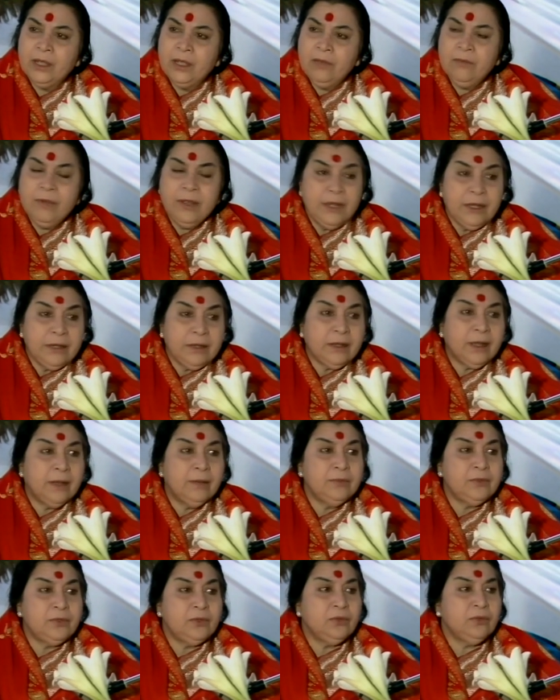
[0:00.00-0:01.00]
When it
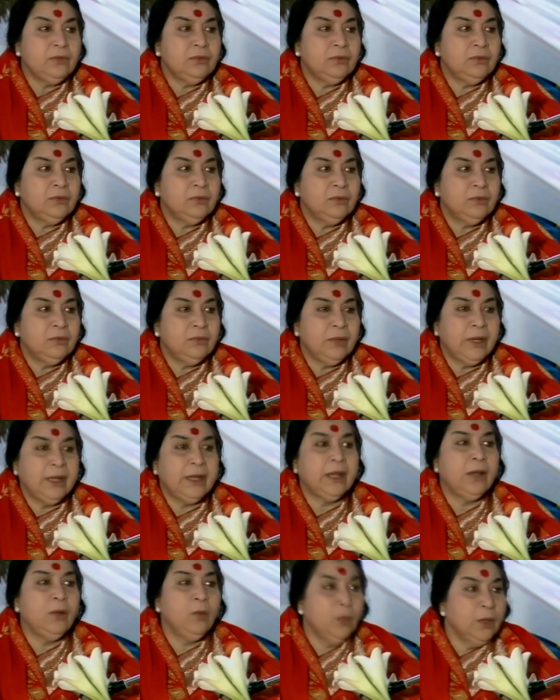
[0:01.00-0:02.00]
comes to, one
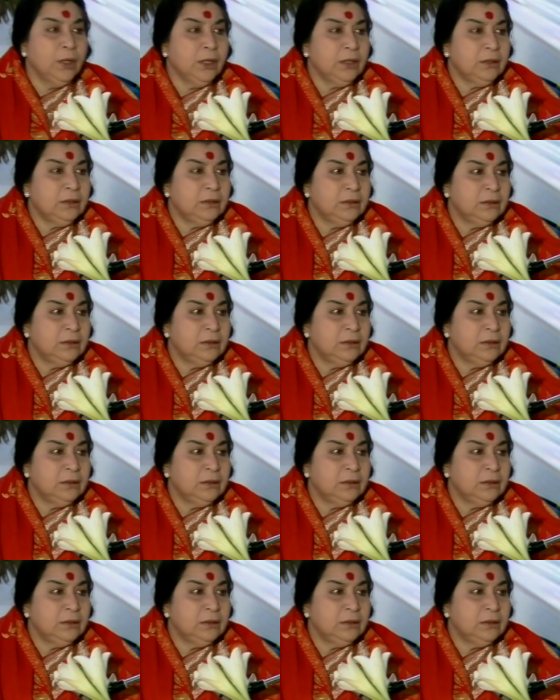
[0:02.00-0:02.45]
can work